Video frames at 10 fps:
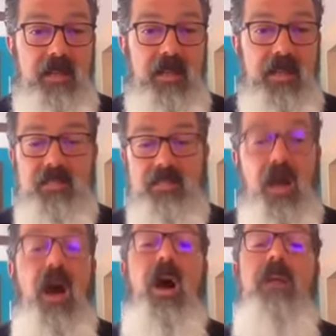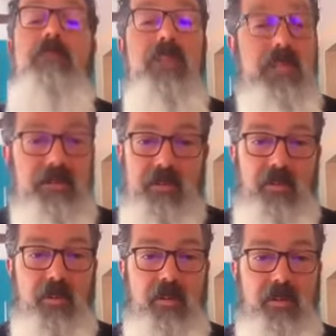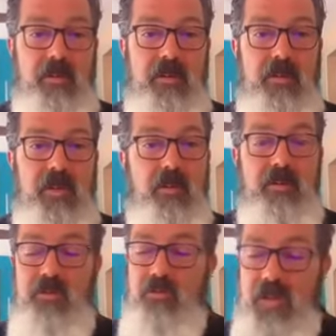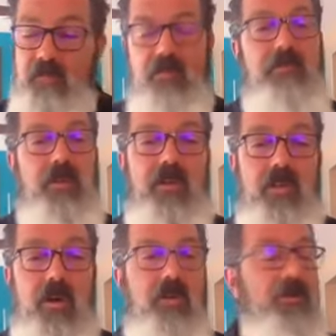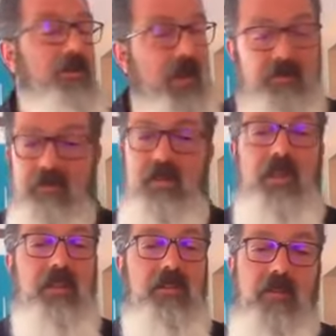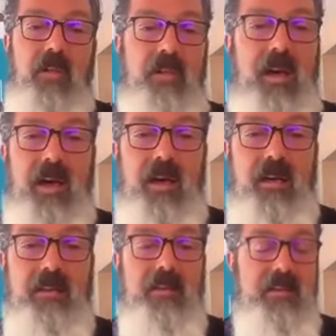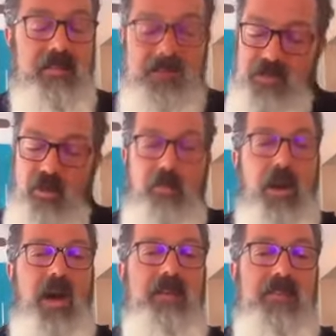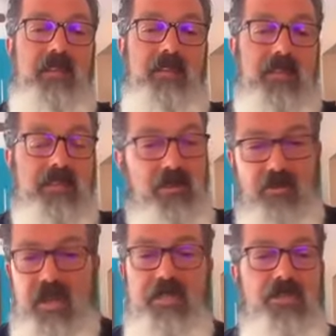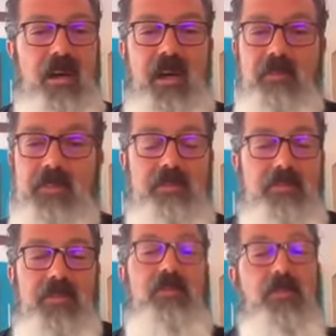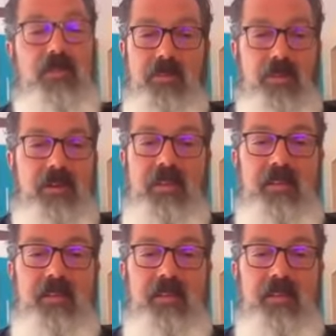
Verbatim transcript: is unbelievable you know you never feel alone you never feel like you're falling behind it's so positive. It's a great tribe. It's a beautiful community.